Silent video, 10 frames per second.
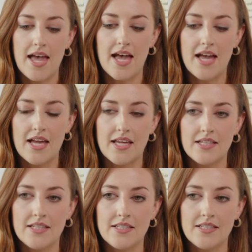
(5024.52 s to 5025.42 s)

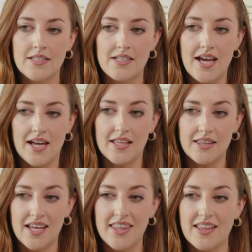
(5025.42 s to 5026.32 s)
And yeah,
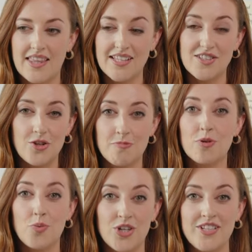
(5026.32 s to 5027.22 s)
I think that's number
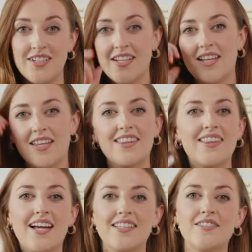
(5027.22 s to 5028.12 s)
one,
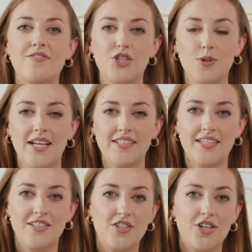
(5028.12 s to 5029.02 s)
that's
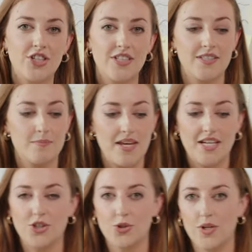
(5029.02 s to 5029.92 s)
visualizing discussions,
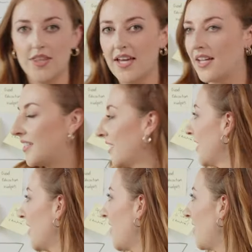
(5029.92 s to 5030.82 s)
making sure that
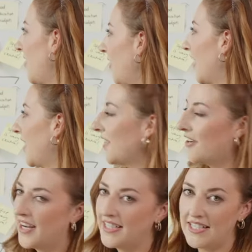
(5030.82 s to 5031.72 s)
they're getting
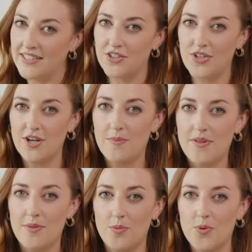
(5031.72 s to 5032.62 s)
their ideas straight up
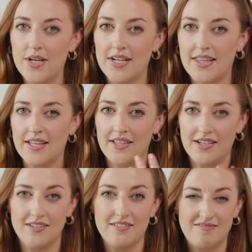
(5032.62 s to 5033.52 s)
on the board, and that
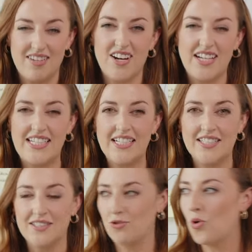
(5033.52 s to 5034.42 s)
their
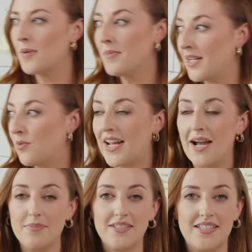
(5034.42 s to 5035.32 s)
ideas, normally what
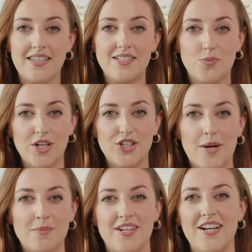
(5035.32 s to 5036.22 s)
happens in these
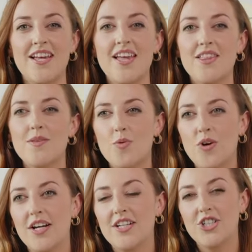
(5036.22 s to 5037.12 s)
workshops are the
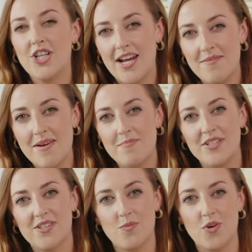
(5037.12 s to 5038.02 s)
more shy
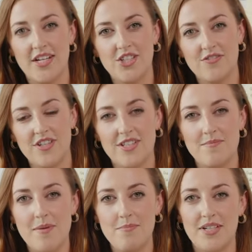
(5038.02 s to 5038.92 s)
members, the more introverted
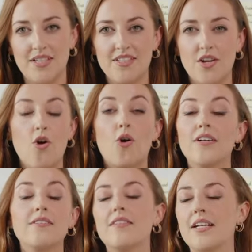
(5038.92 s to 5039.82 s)
members,
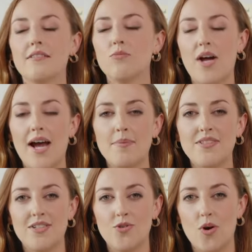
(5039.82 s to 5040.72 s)
or like what
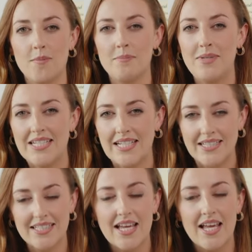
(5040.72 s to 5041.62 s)
happens in normal
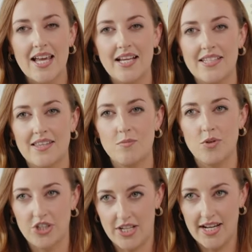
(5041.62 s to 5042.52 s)
meetings, is that the
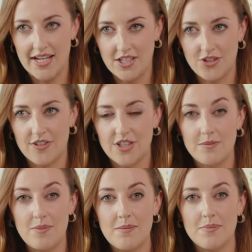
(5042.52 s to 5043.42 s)
more shy,
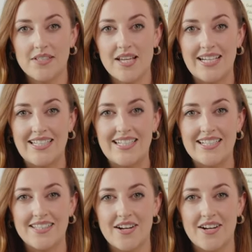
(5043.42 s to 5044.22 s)
introverted people's ideas